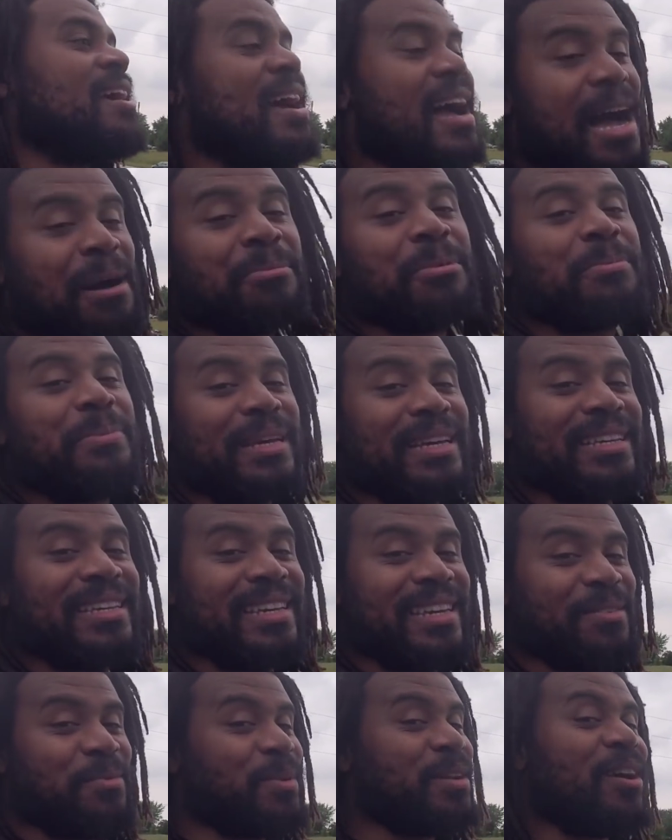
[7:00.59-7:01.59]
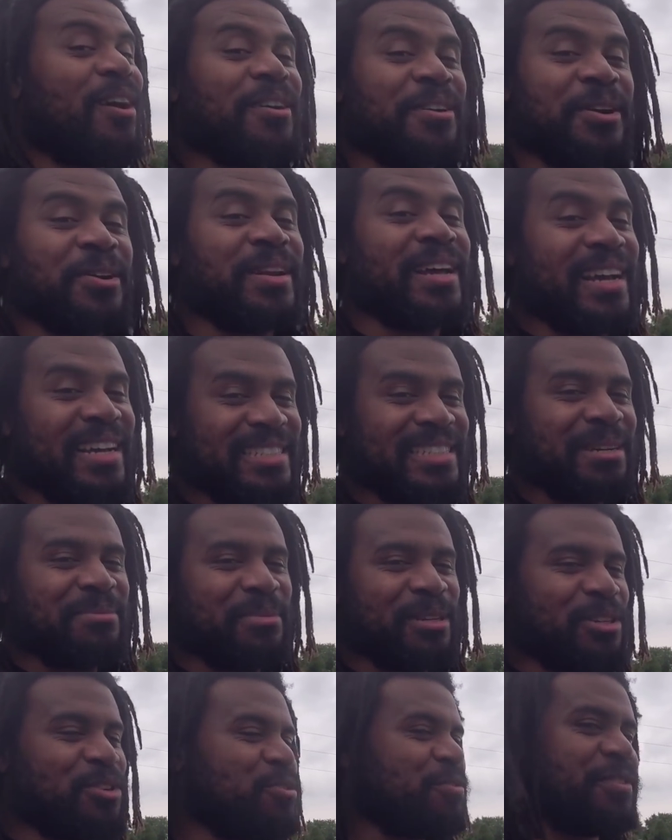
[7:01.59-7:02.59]
I'm a big kid. We all know that because I'm
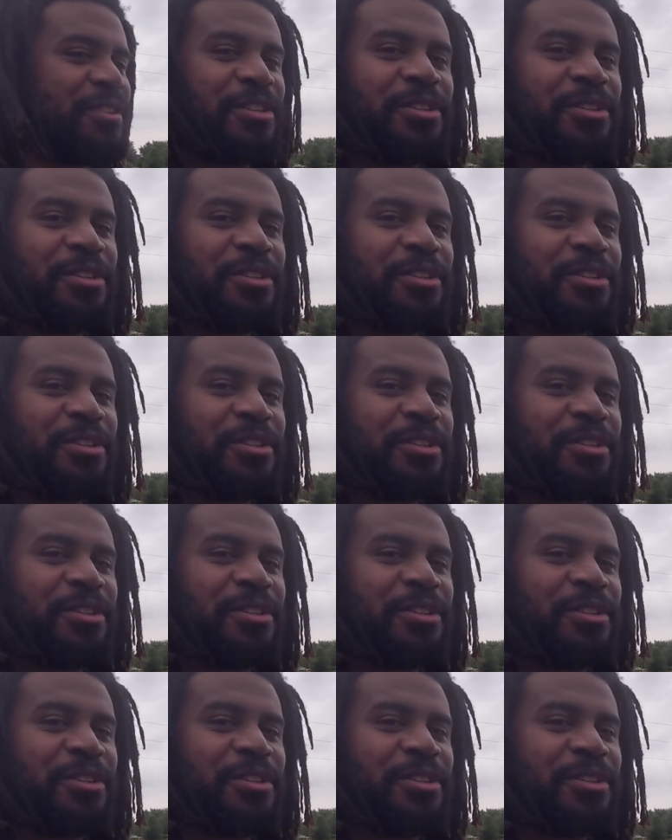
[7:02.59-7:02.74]
a goofy